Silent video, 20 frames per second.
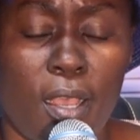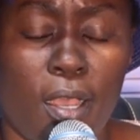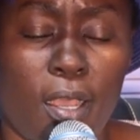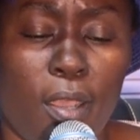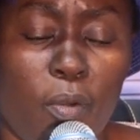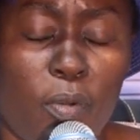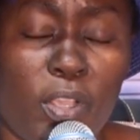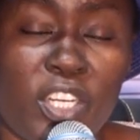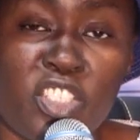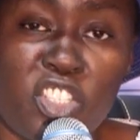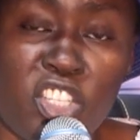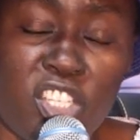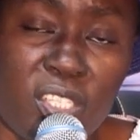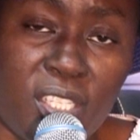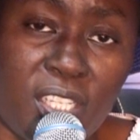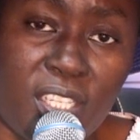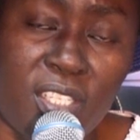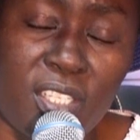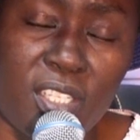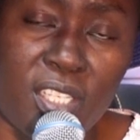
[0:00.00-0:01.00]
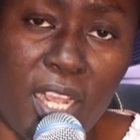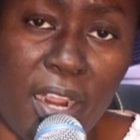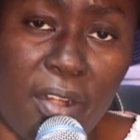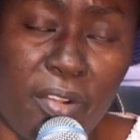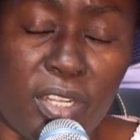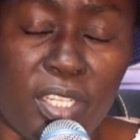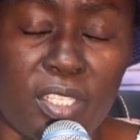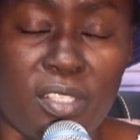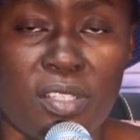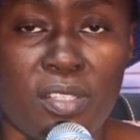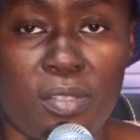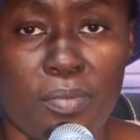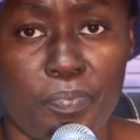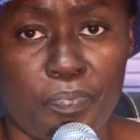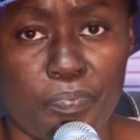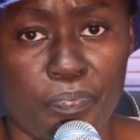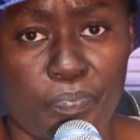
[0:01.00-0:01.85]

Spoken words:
when Jesus tarries.